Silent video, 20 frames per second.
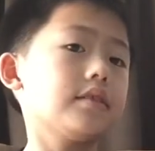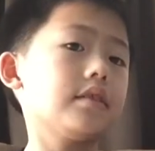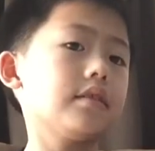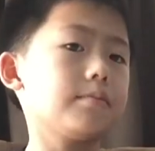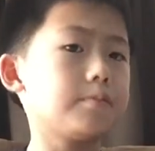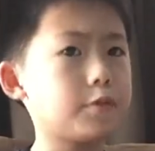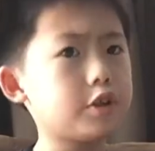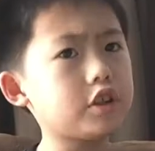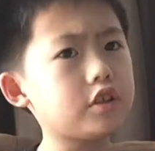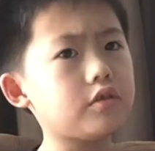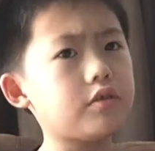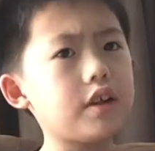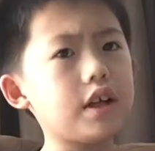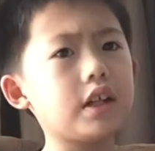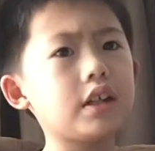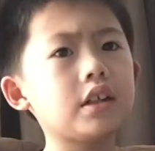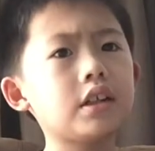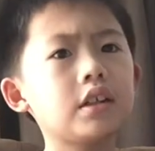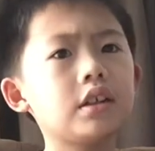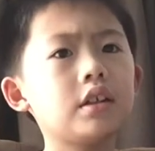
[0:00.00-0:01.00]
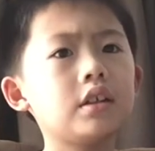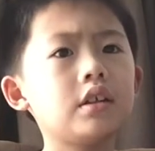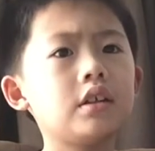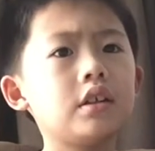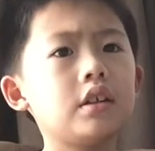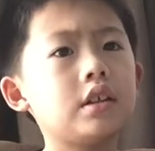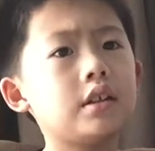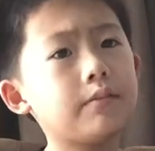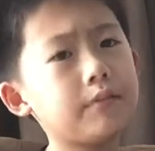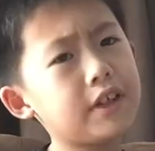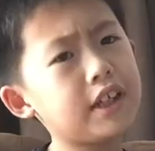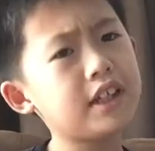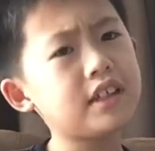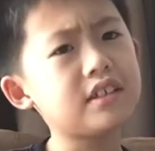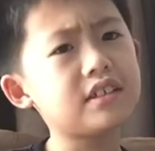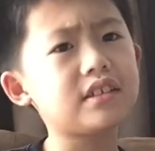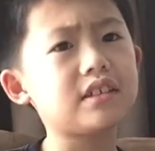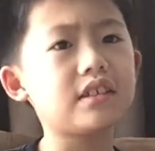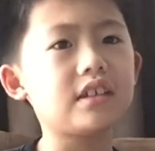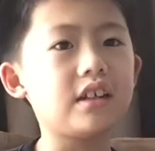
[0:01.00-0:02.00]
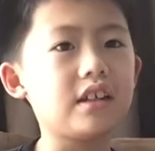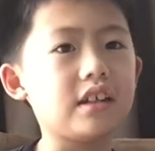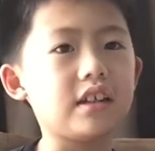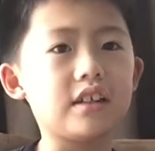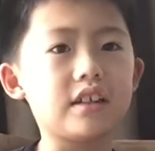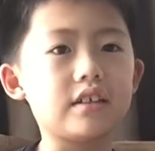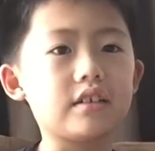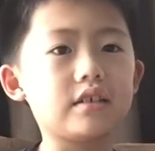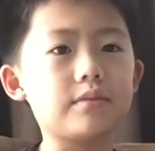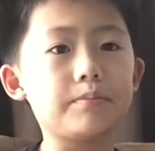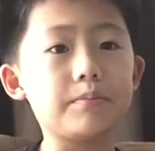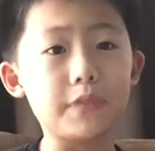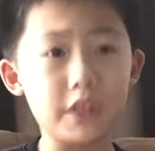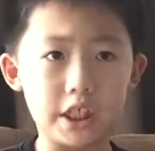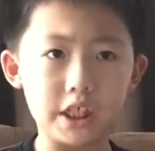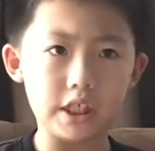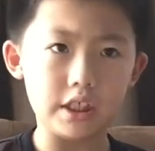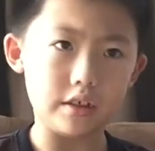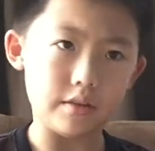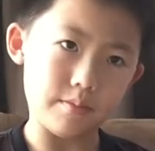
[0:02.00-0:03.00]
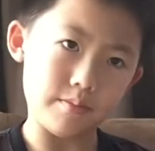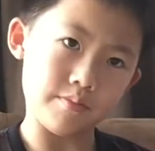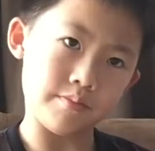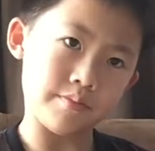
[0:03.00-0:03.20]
Moderate means like medium.